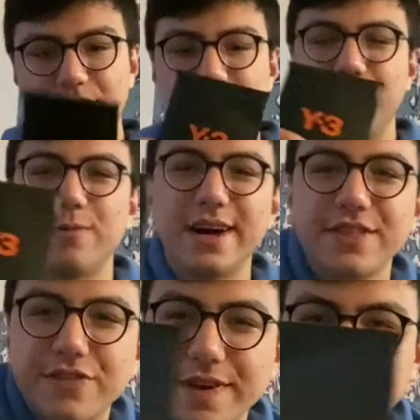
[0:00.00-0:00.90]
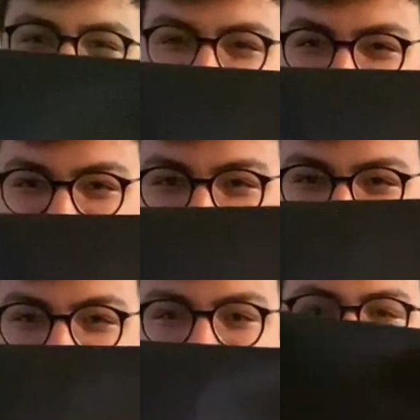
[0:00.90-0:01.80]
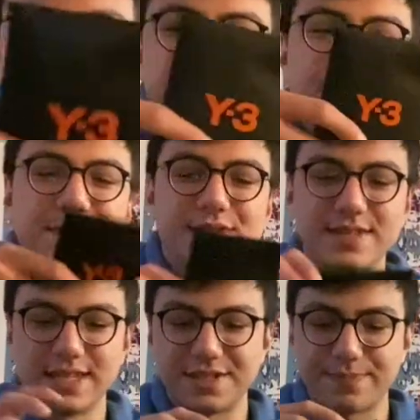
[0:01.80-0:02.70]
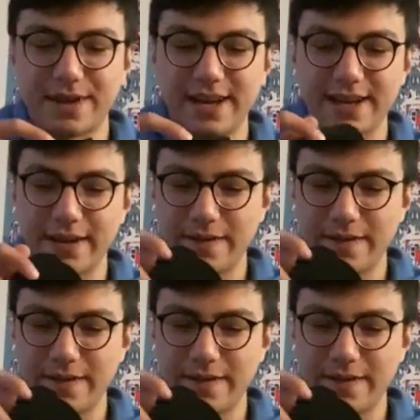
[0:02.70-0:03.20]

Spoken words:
a Y-3 pack. Let's see what's inside this pack.